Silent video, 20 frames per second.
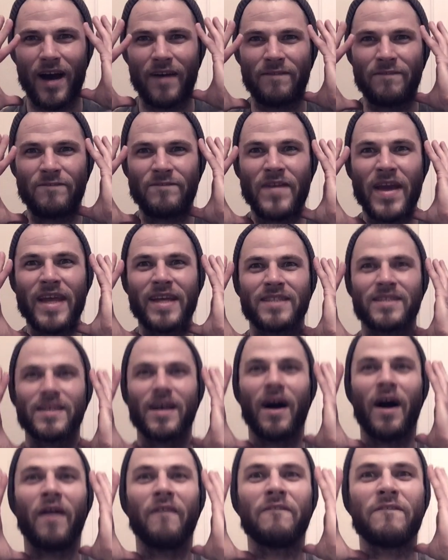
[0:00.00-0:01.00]
A face
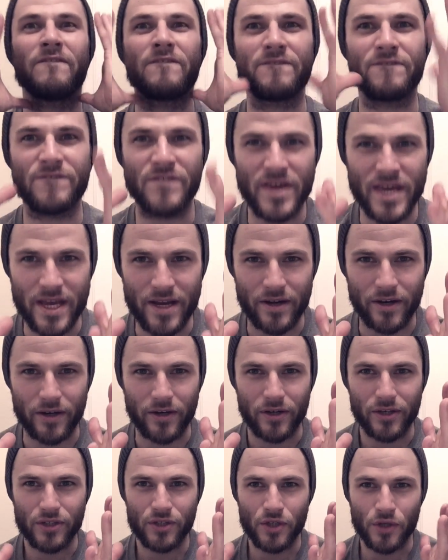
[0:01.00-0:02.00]
of
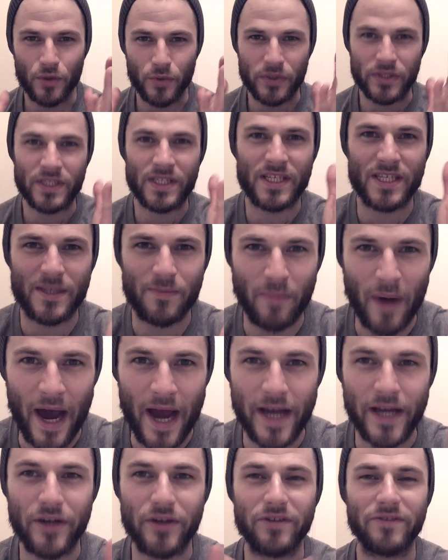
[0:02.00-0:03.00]
fear to
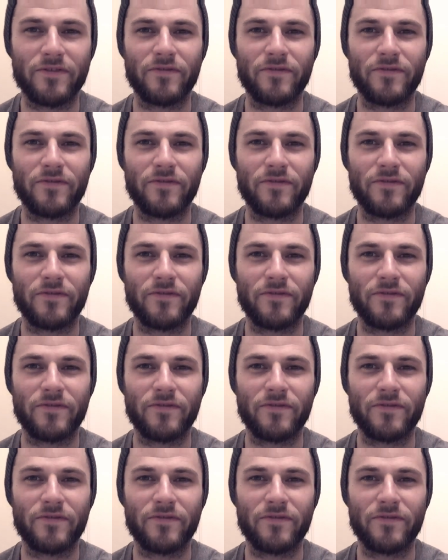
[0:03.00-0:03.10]
inspire